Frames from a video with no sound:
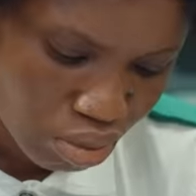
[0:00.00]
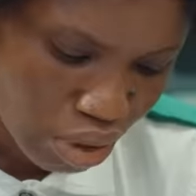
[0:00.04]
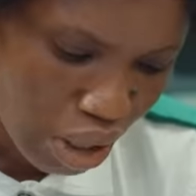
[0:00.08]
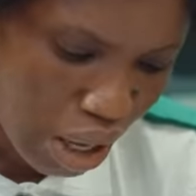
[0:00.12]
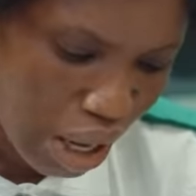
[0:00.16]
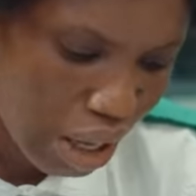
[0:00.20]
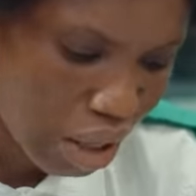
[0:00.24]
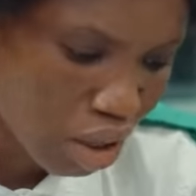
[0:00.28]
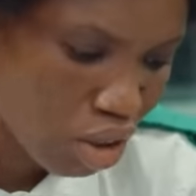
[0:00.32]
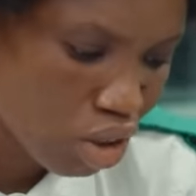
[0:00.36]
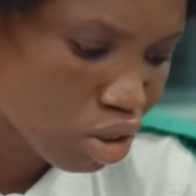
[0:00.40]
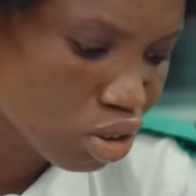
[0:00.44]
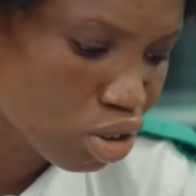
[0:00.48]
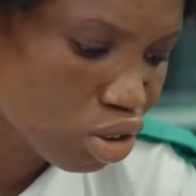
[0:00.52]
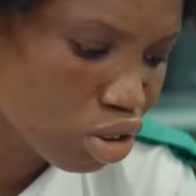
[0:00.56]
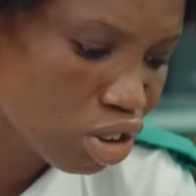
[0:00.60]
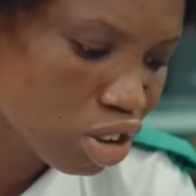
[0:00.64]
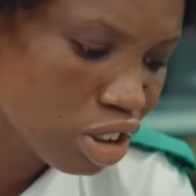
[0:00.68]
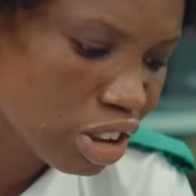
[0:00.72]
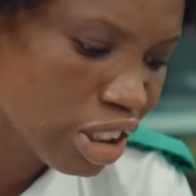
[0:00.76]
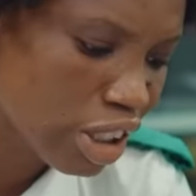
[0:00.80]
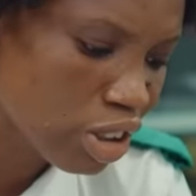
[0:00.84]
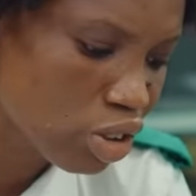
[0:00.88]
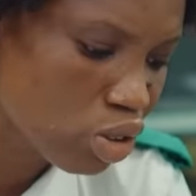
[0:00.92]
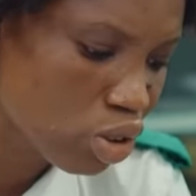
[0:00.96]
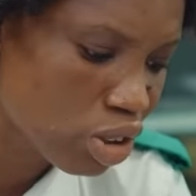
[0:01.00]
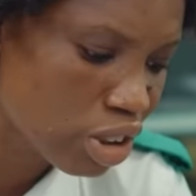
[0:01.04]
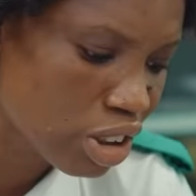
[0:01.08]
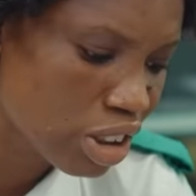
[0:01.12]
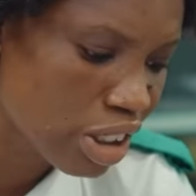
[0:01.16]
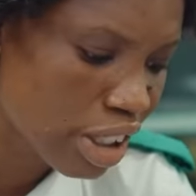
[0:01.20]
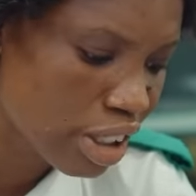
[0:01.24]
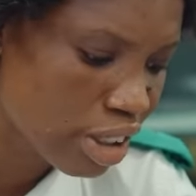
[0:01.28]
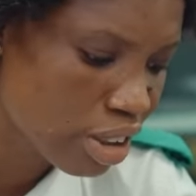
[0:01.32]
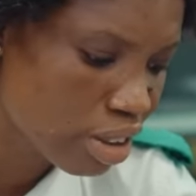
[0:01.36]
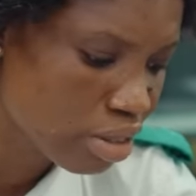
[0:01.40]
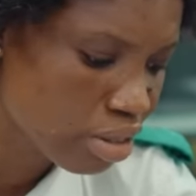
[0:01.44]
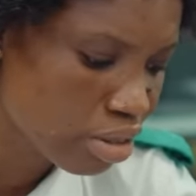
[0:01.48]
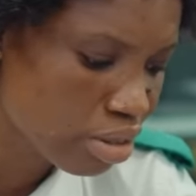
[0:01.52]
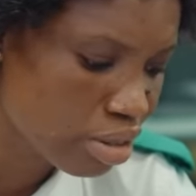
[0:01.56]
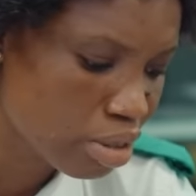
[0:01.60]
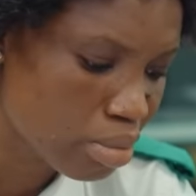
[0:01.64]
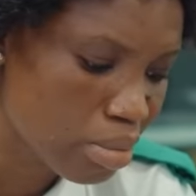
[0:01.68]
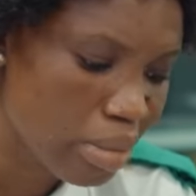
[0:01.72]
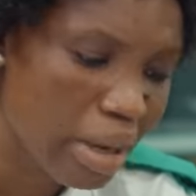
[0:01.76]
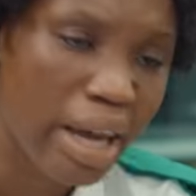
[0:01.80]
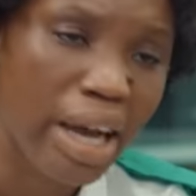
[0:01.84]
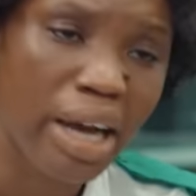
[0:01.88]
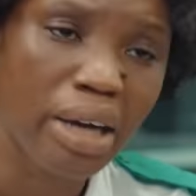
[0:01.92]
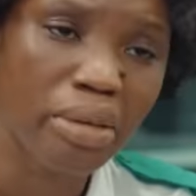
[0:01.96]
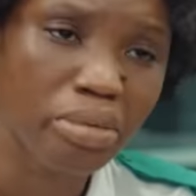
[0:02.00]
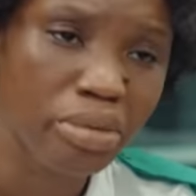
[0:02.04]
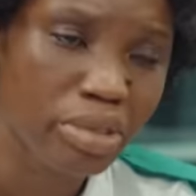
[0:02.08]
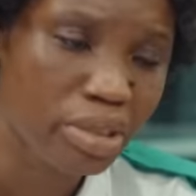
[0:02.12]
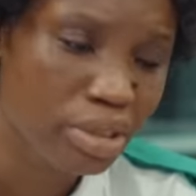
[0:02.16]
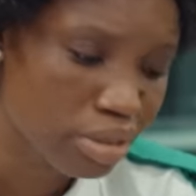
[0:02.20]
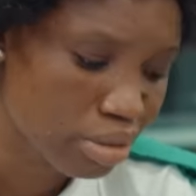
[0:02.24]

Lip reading: How long do you intend to stay in Miami?